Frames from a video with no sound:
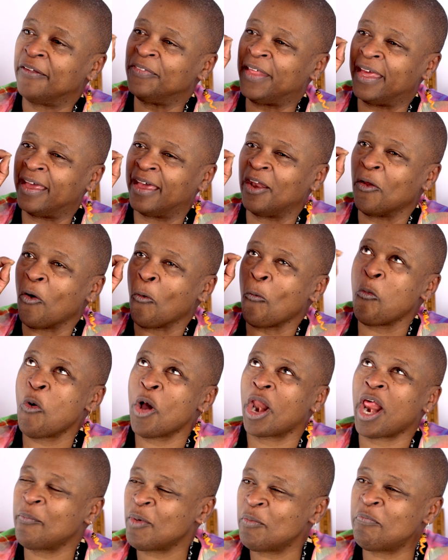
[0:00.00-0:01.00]
that
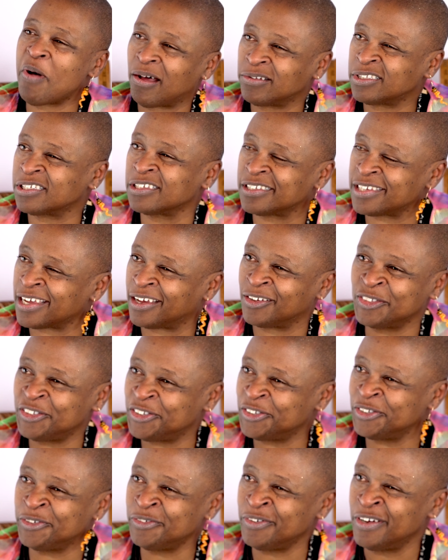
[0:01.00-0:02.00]
what I'm about to tell
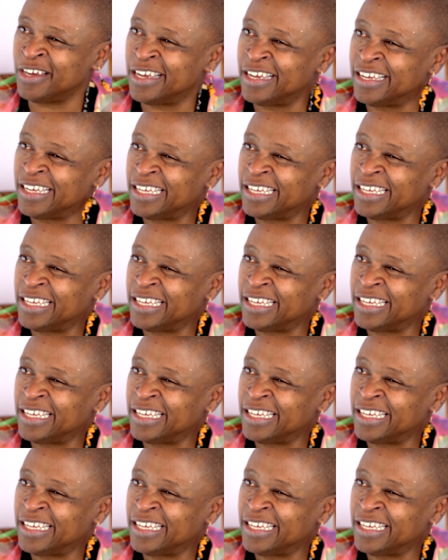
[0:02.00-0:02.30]
you